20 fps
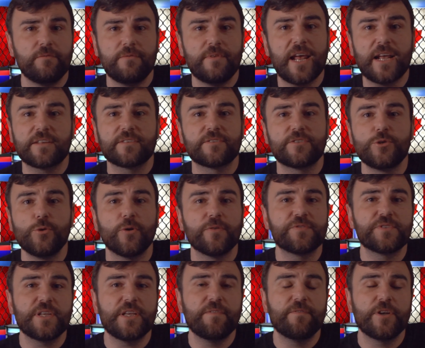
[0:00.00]
next
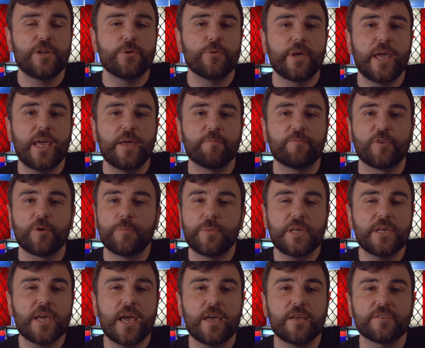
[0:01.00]
UFC video game from
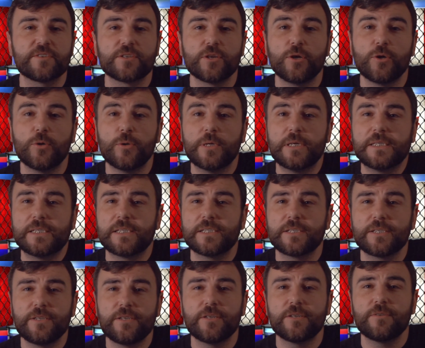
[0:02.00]
EA. So,
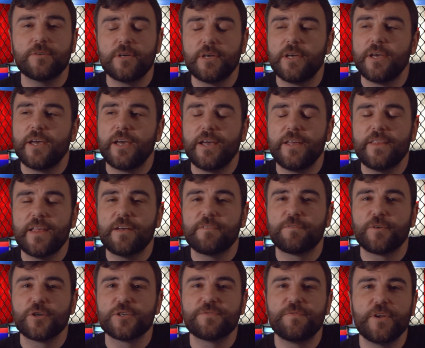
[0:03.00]
you know, in that
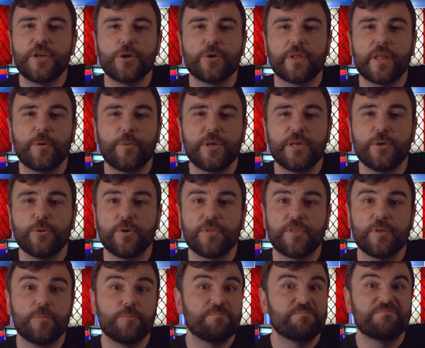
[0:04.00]
first video that we do with
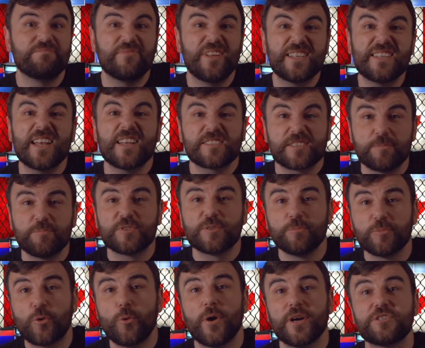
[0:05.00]
him, let's ask him
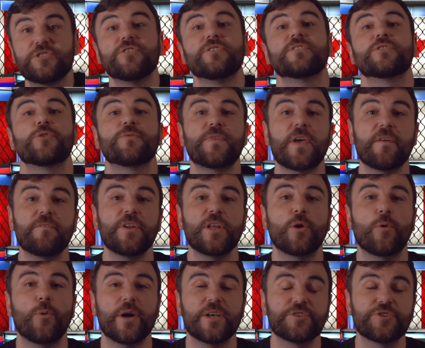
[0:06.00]
some questions. So if you have any
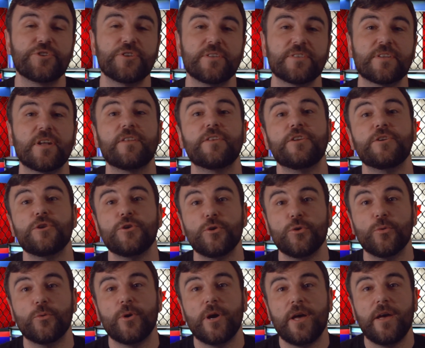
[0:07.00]
questions on the
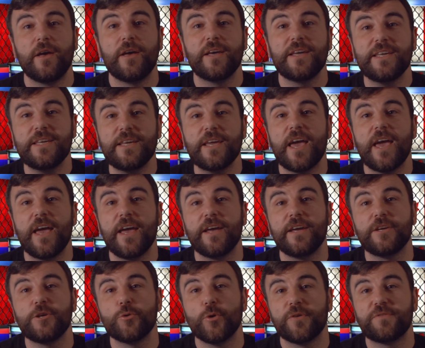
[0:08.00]
new
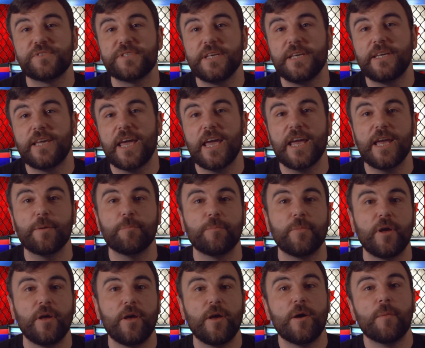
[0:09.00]
EA UFC game,
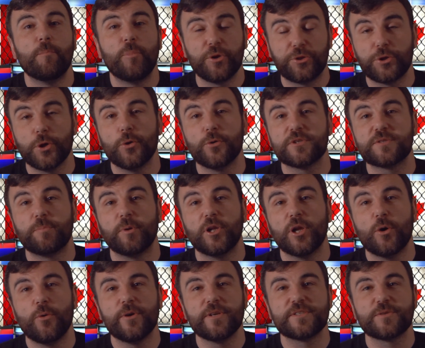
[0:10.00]
put those
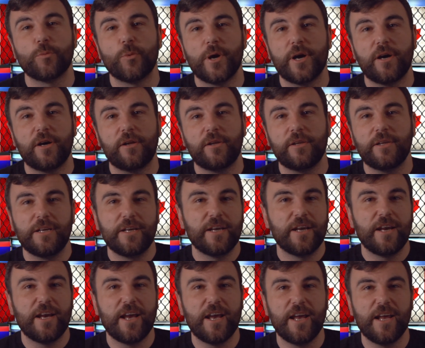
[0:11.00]
below as well.
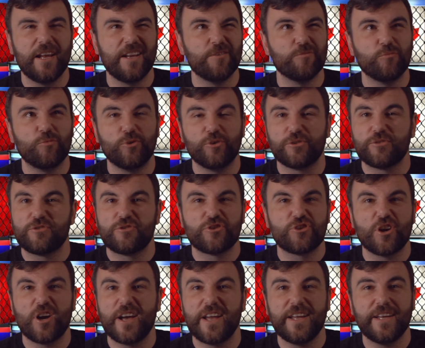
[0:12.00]
And we'll
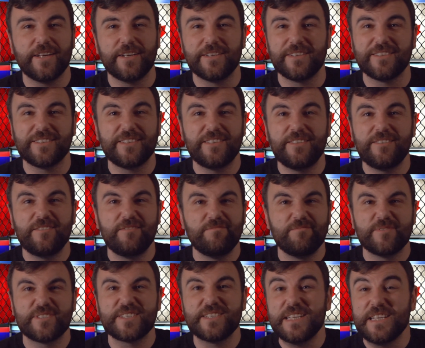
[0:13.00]
try and
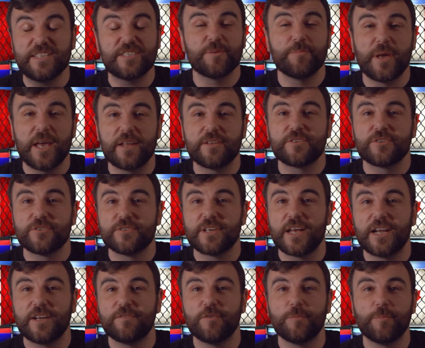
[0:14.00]
sneak some answers
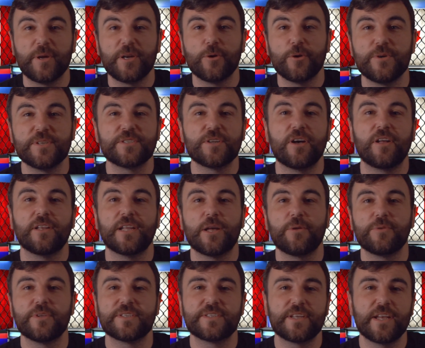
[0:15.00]
out of him. he's not
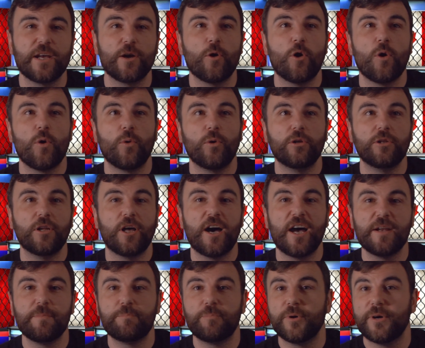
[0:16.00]
allowed to say a whole
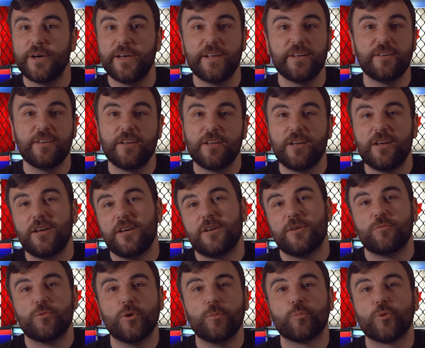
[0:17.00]
lot, but
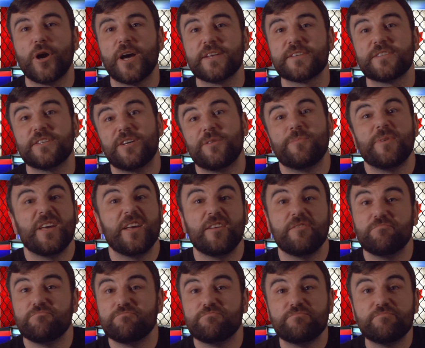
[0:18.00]
we'll press him
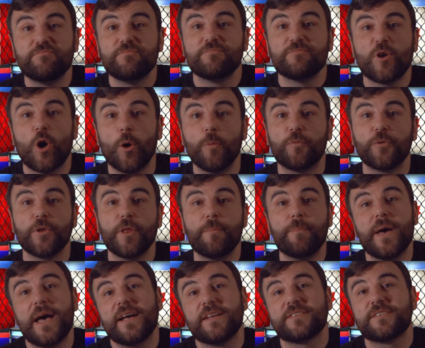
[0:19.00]
and hope for the
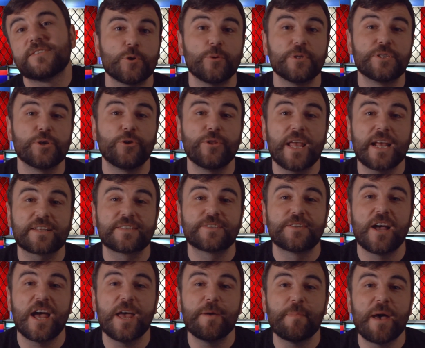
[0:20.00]
best. So until next
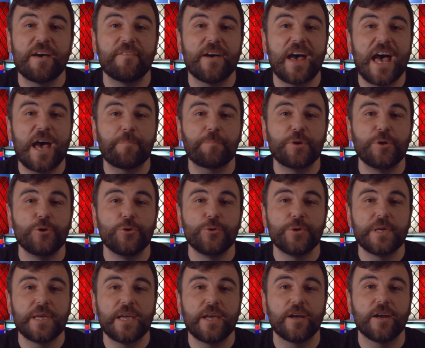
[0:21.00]
time, have a happy new
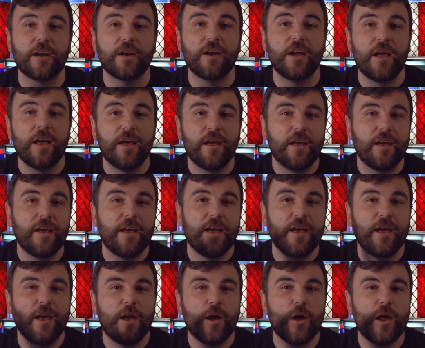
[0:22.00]
year.
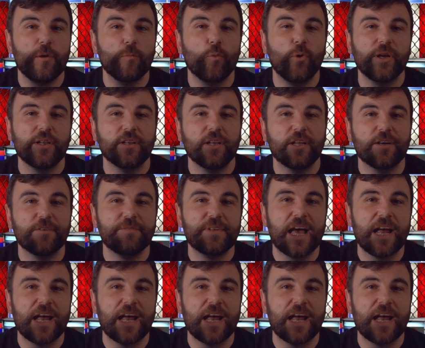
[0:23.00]
And one love,